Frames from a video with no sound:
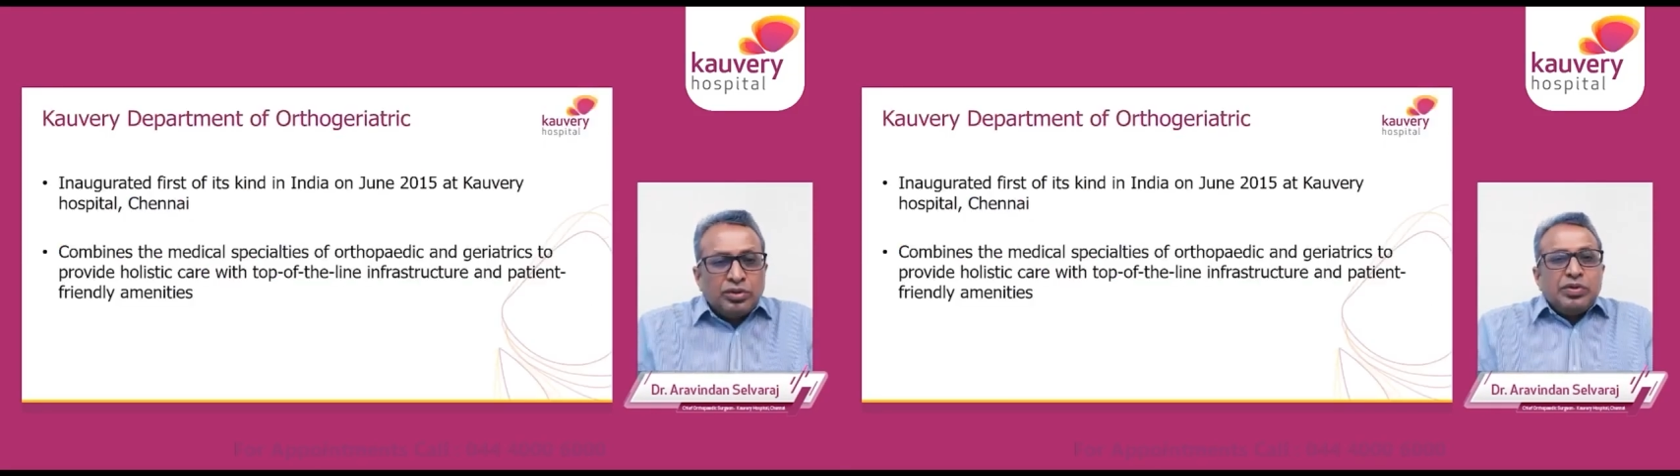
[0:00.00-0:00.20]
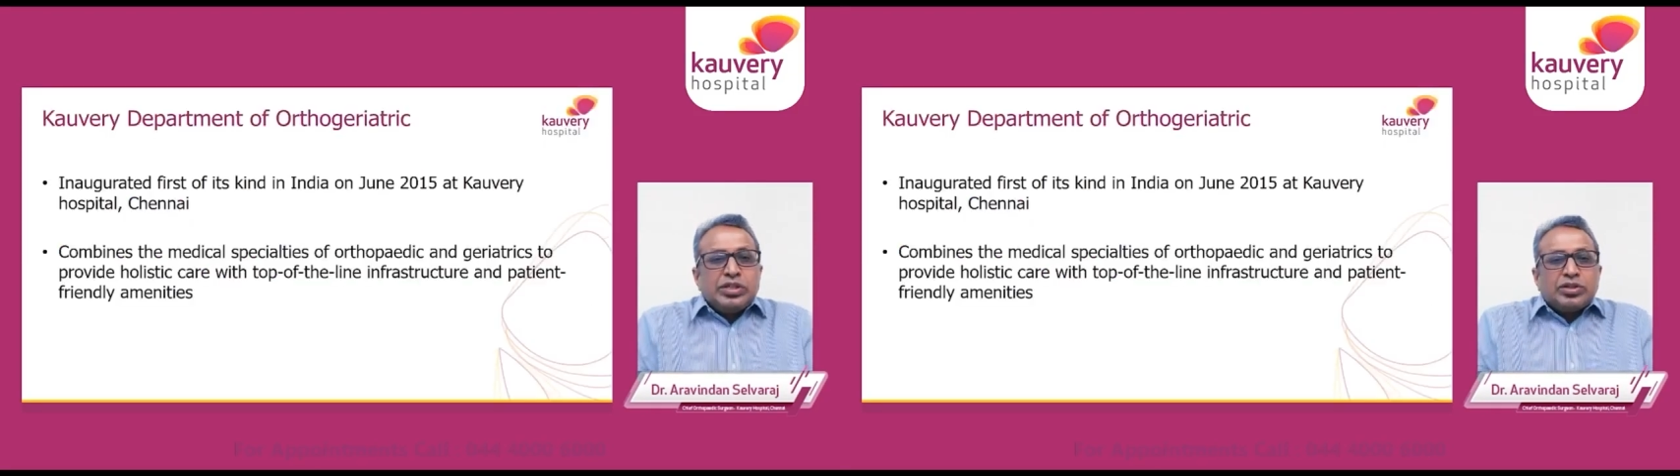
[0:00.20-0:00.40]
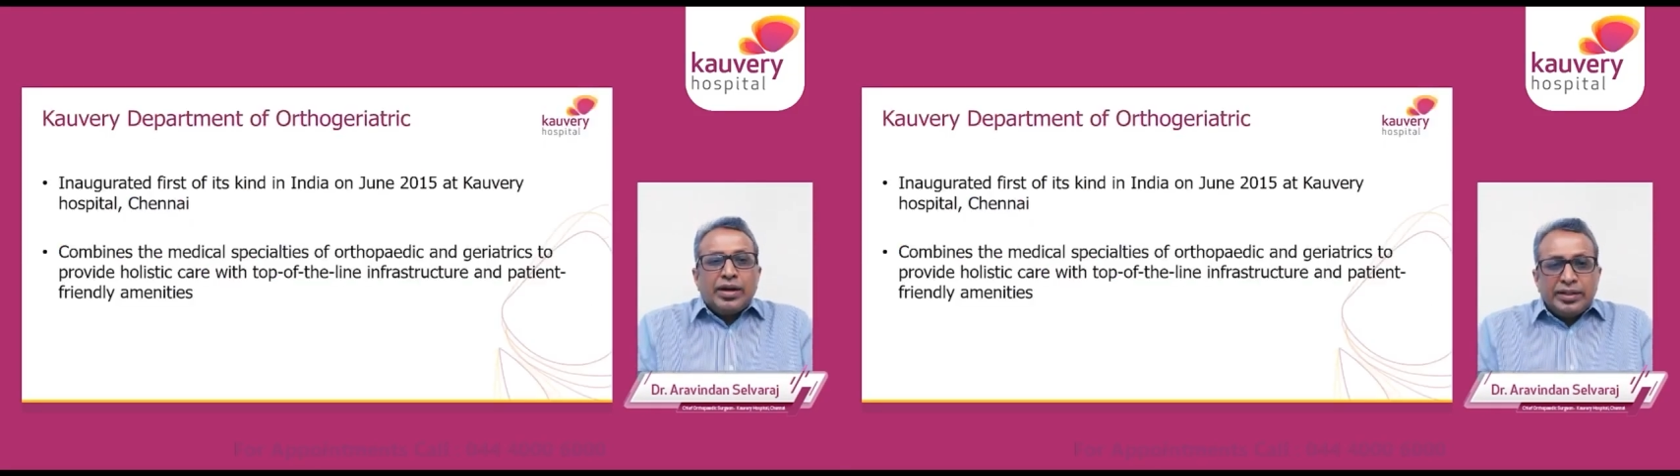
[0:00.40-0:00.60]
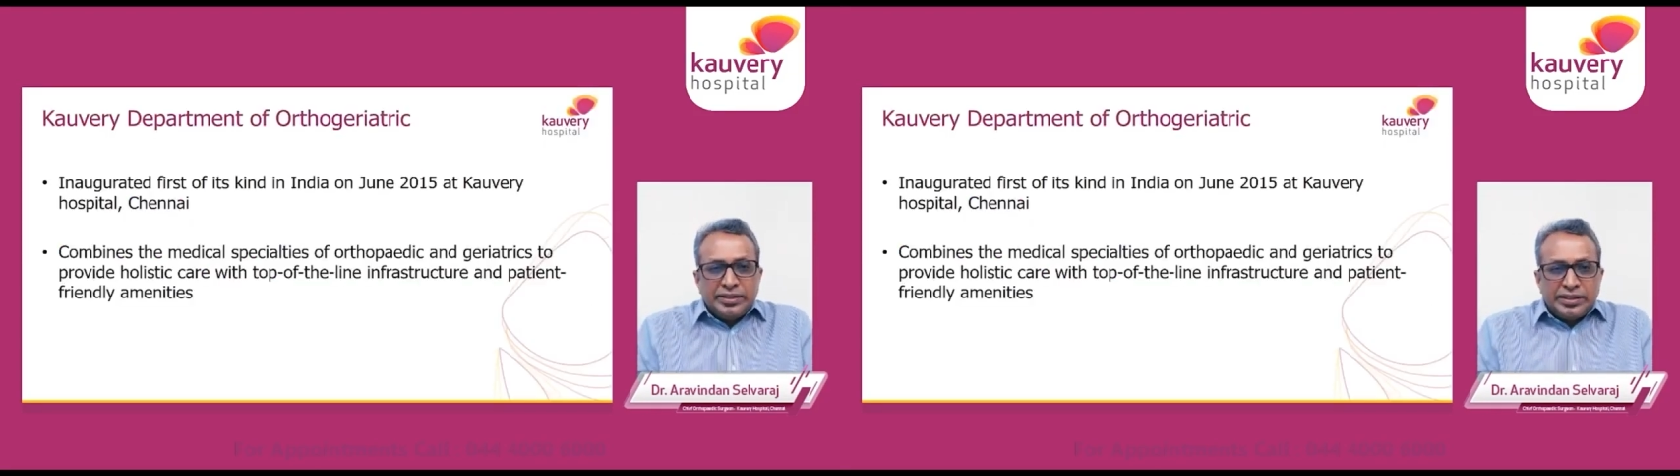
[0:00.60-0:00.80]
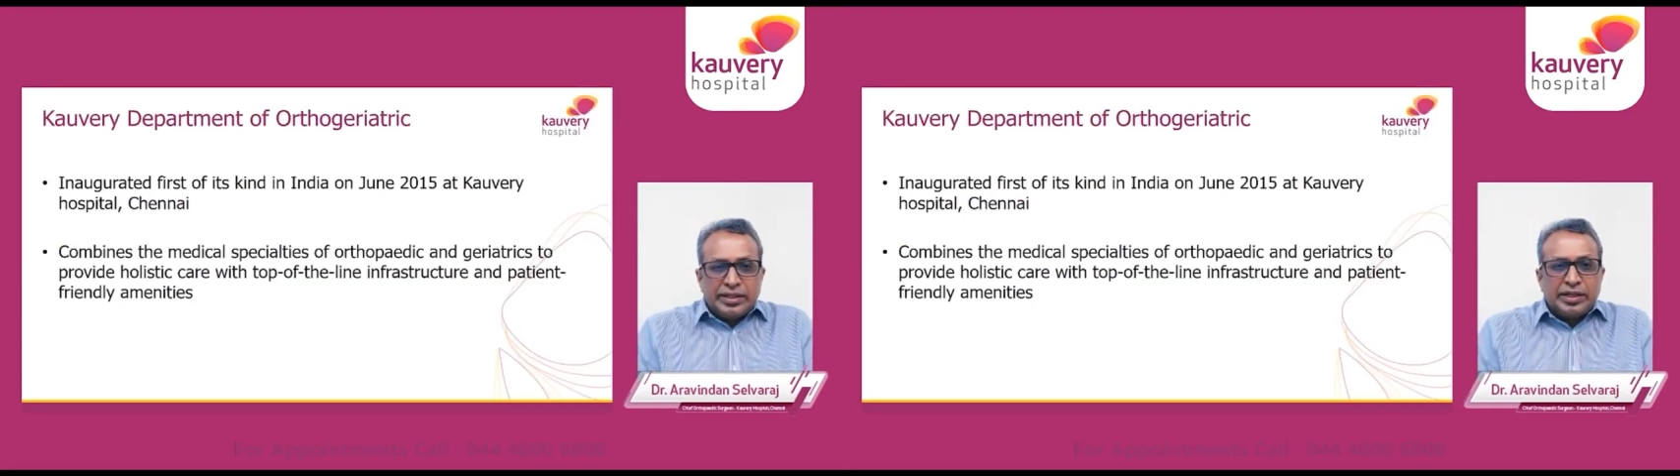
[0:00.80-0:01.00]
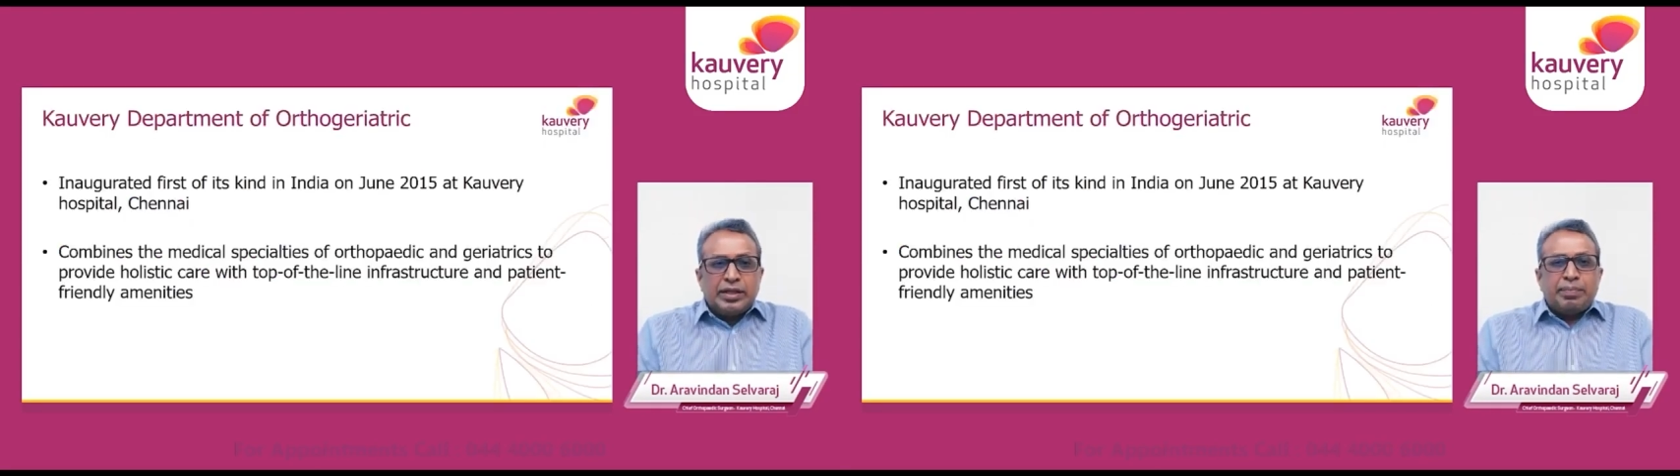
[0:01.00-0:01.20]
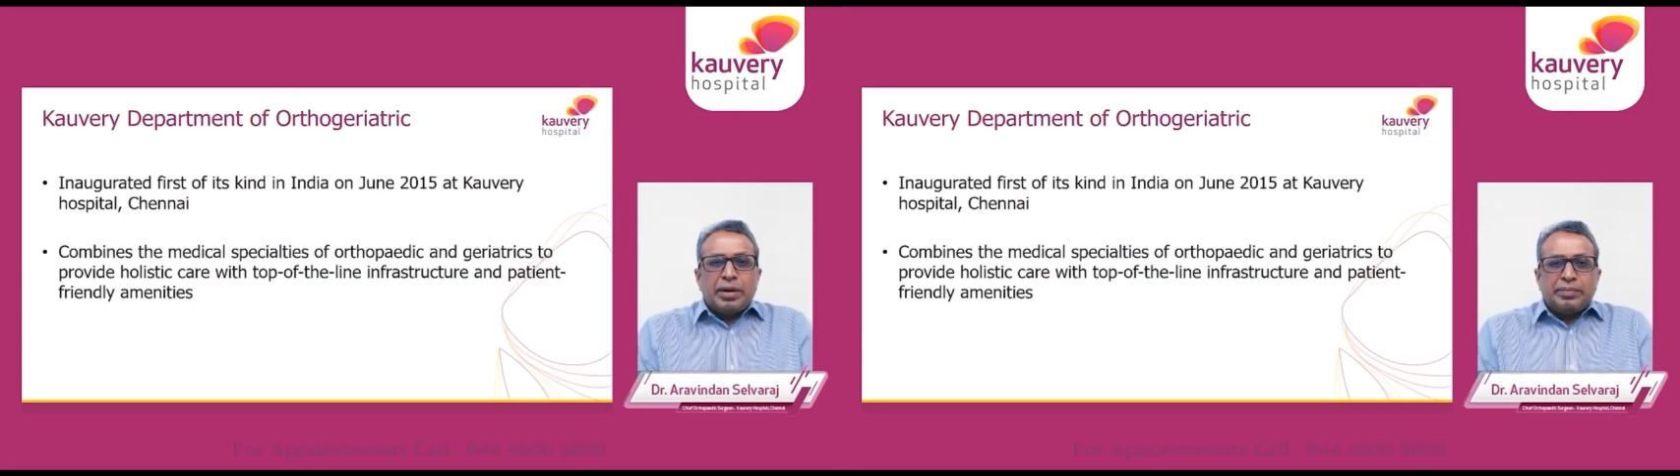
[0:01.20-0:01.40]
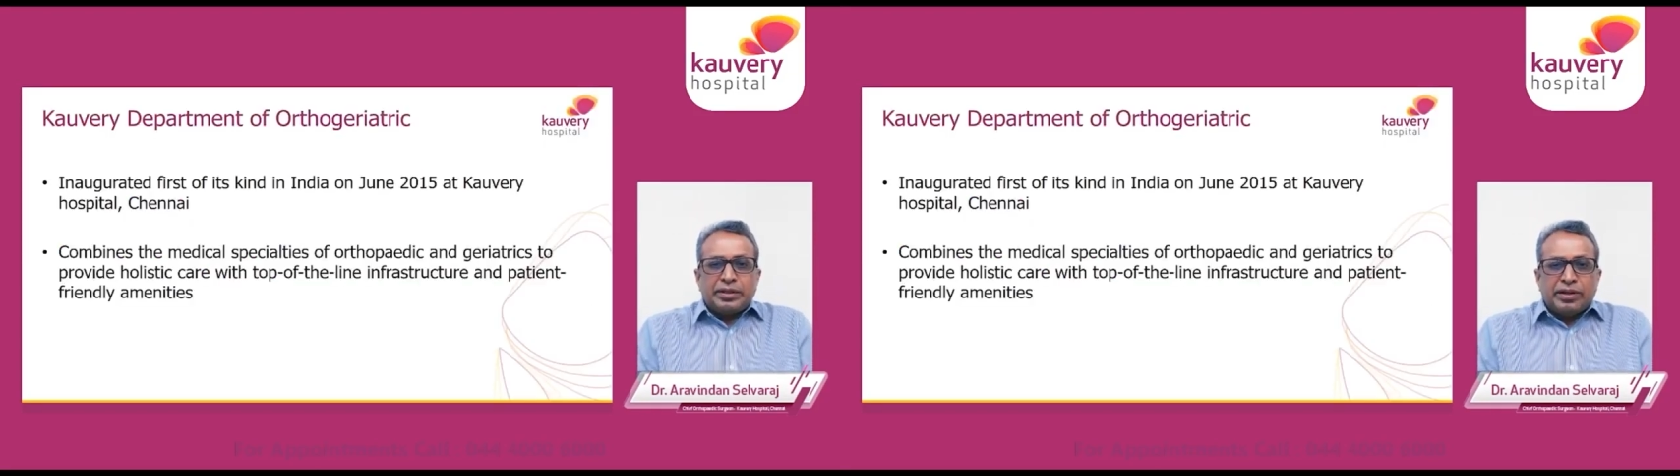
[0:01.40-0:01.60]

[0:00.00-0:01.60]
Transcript: So we started this department